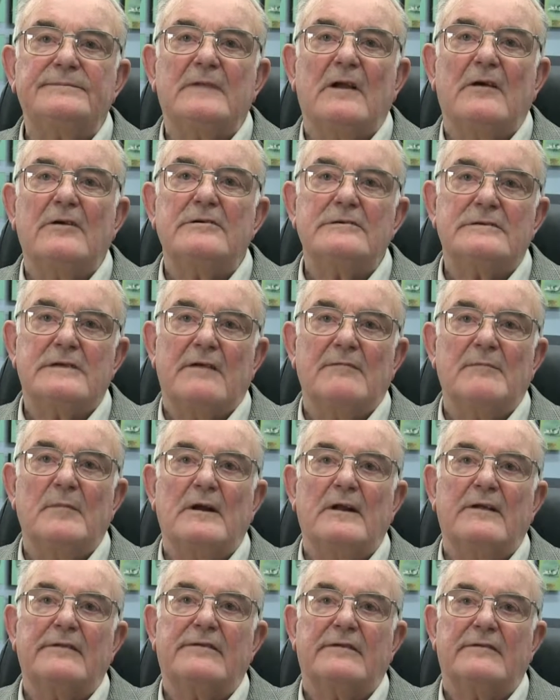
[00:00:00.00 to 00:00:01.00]
I used to have my
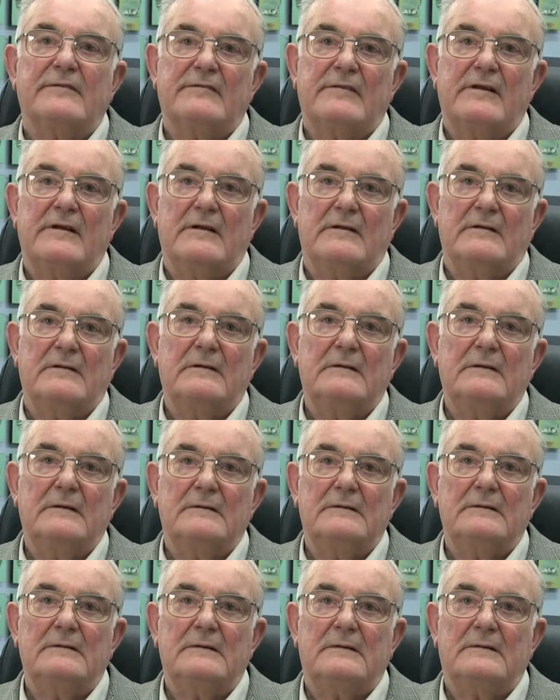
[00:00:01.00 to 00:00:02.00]
lessons here,
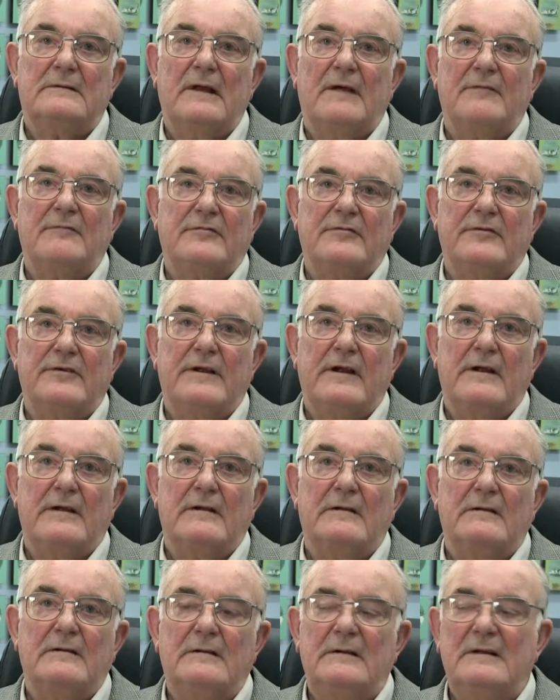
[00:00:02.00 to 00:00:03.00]
and that for a
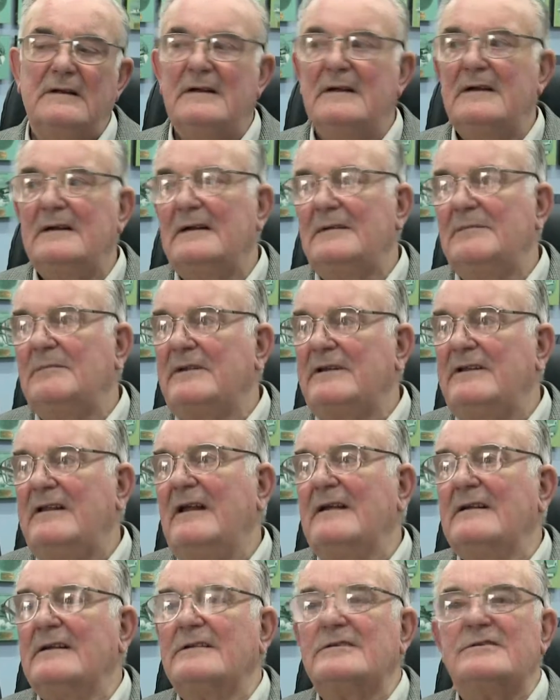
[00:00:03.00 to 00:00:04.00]
year.
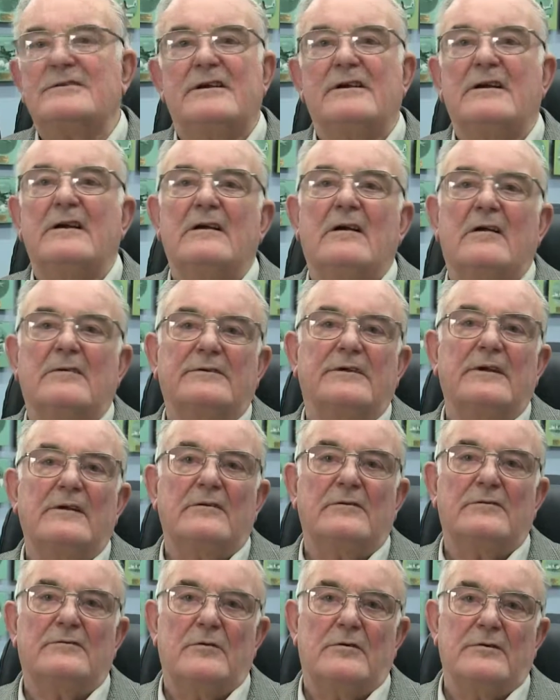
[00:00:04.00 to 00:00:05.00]
Metallurgy and God
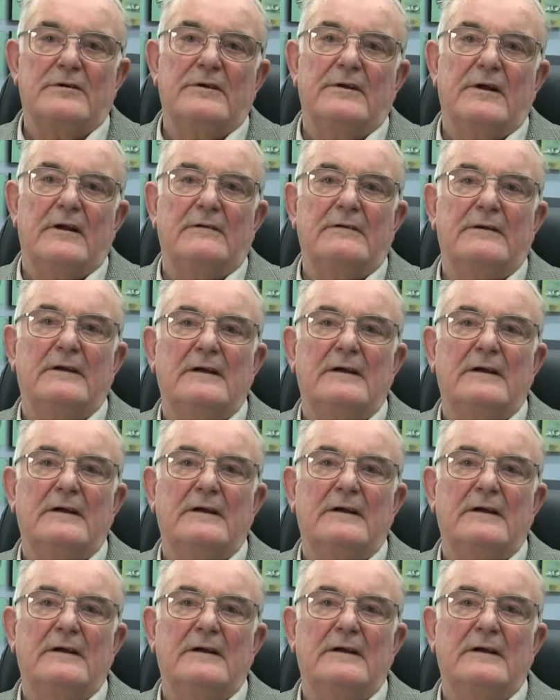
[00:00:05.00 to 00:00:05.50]
knows what, you know.